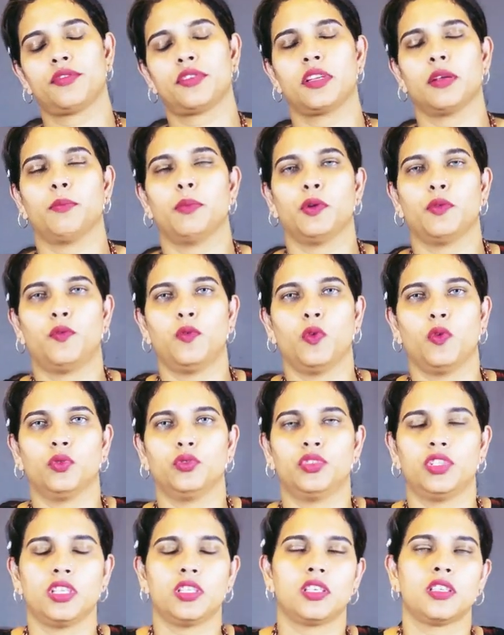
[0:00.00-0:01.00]
number 4.
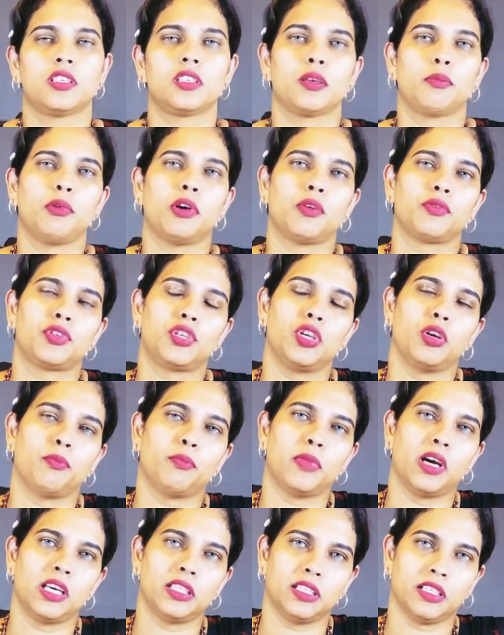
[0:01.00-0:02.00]
This is about your
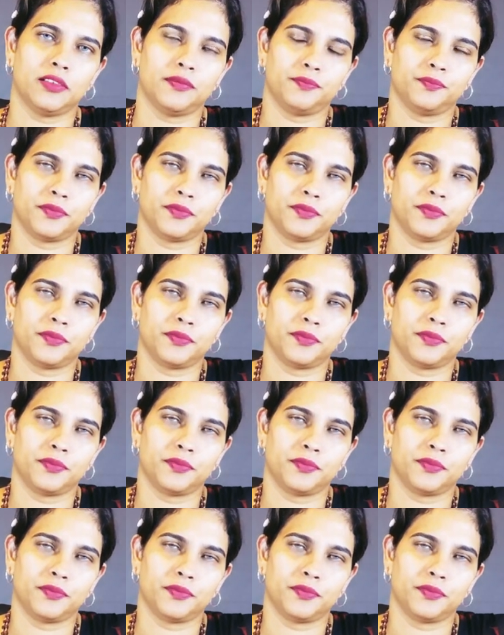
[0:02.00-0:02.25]
mother.